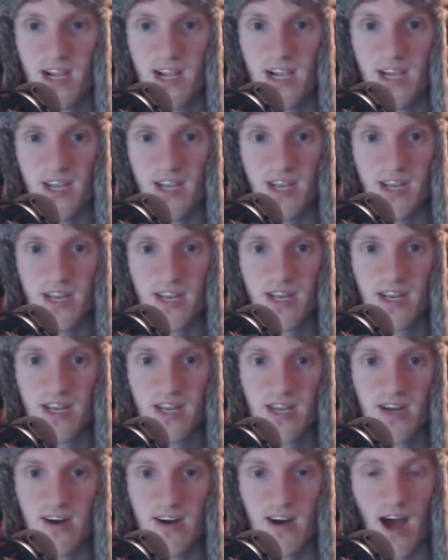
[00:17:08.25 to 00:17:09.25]
And
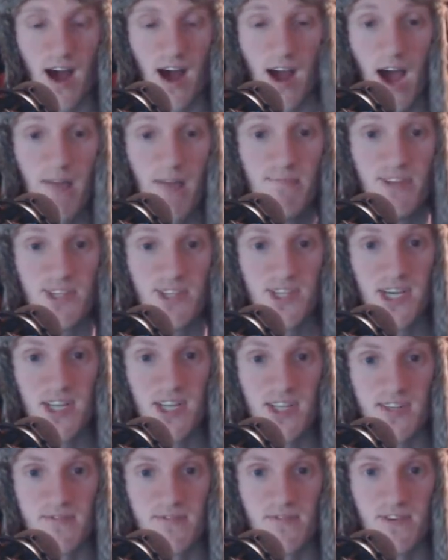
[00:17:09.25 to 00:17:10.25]
I've been
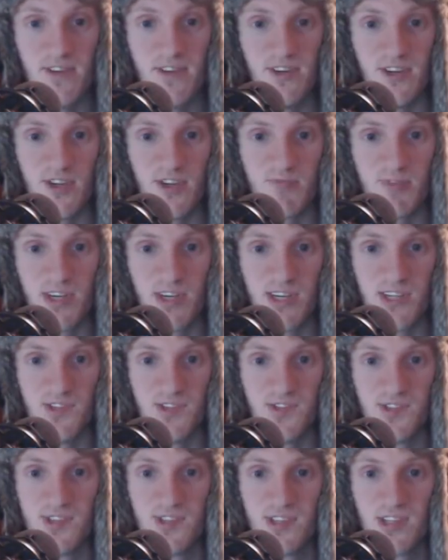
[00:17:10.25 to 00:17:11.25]
saying this for years,
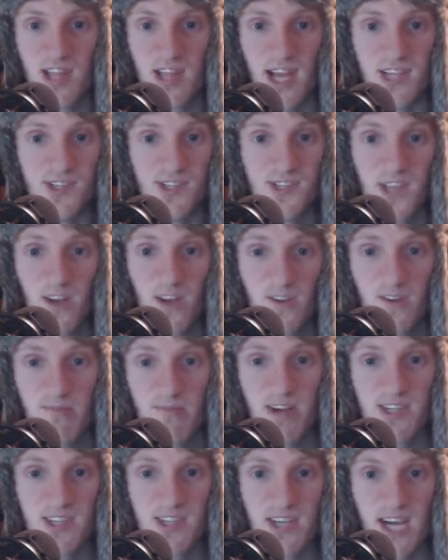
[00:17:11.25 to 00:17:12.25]
because as
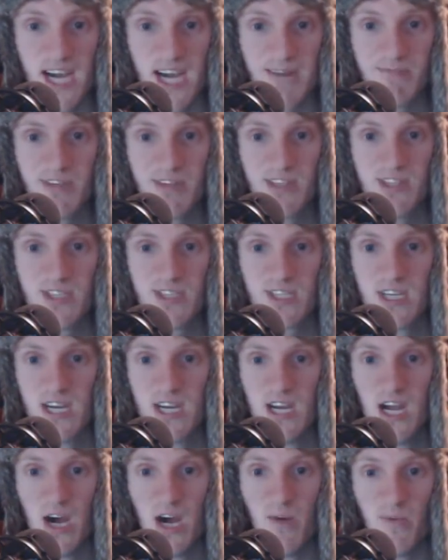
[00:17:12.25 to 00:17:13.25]
seldom as it happens,
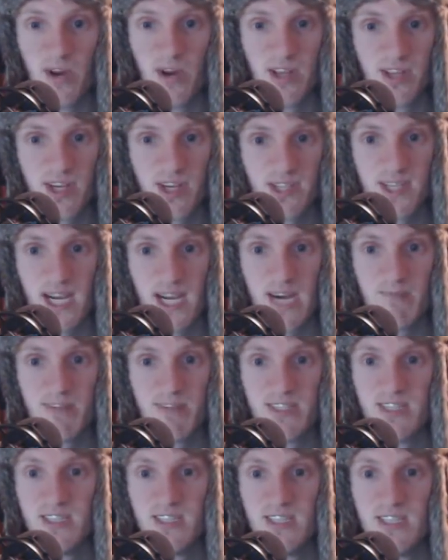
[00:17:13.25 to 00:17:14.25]
when it does
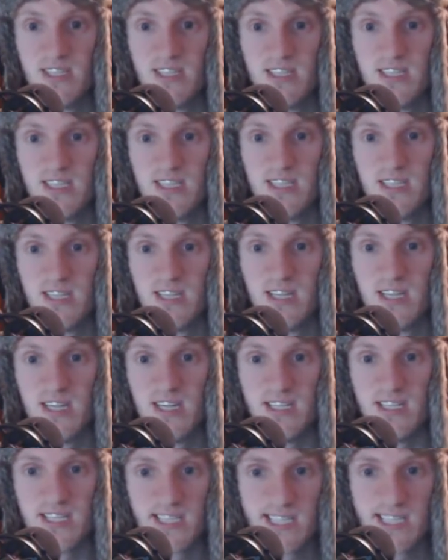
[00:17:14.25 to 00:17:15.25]
happen,
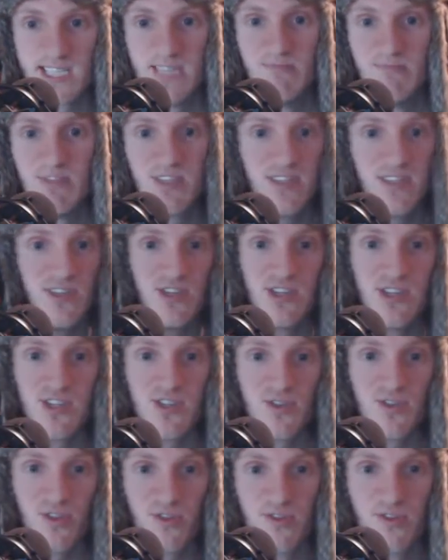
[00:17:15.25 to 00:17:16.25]
it seems to
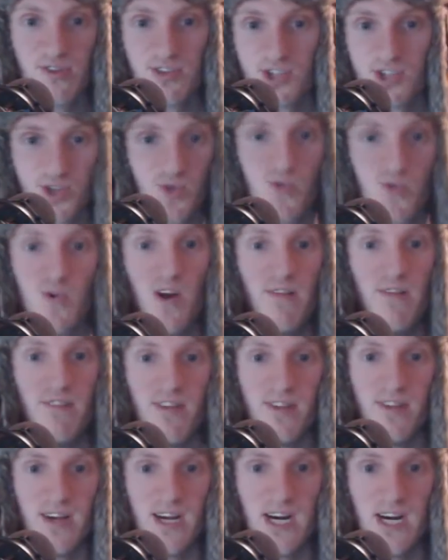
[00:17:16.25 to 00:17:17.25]
just screw
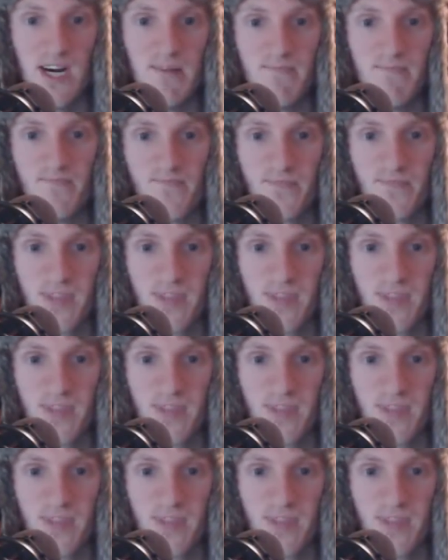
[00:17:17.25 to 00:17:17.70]
everything up.